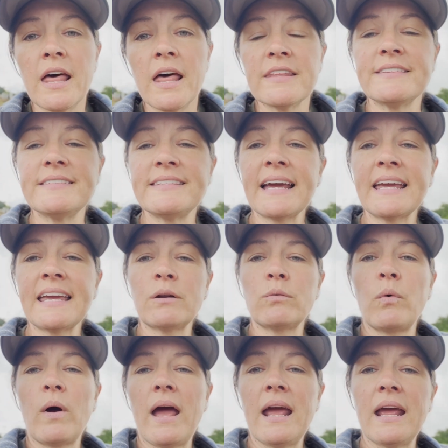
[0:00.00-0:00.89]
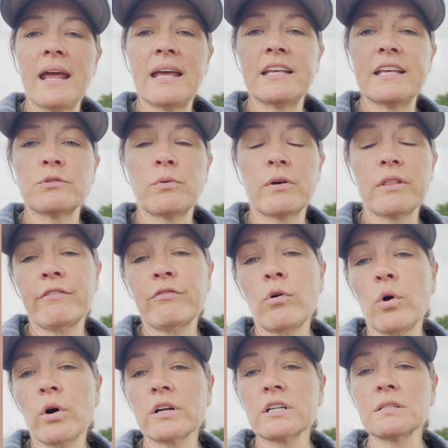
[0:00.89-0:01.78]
Second way is with, of course,